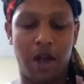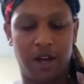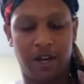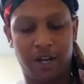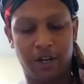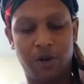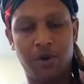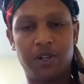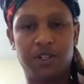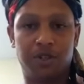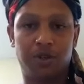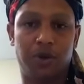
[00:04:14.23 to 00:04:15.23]
uh,
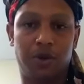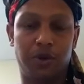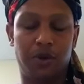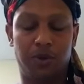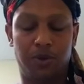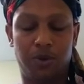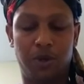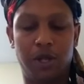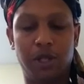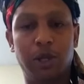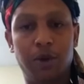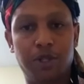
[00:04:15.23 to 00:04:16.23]
going to the
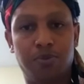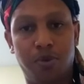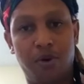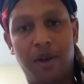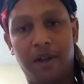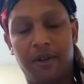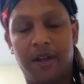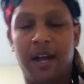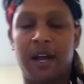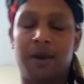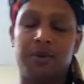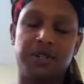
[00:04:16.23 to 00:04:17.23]
lowest point
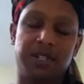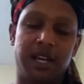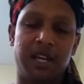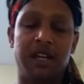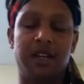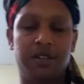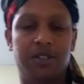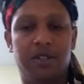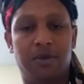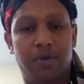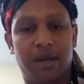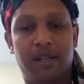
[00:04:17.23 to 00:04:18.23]
I would say in
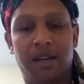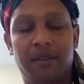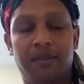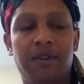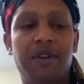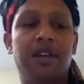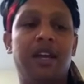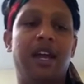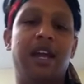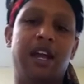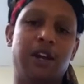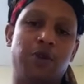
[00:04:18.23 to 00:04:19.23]
my life
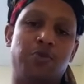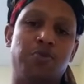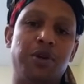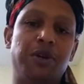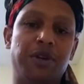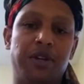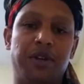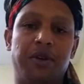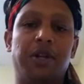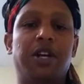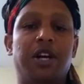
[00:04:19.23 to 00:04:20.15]
and building,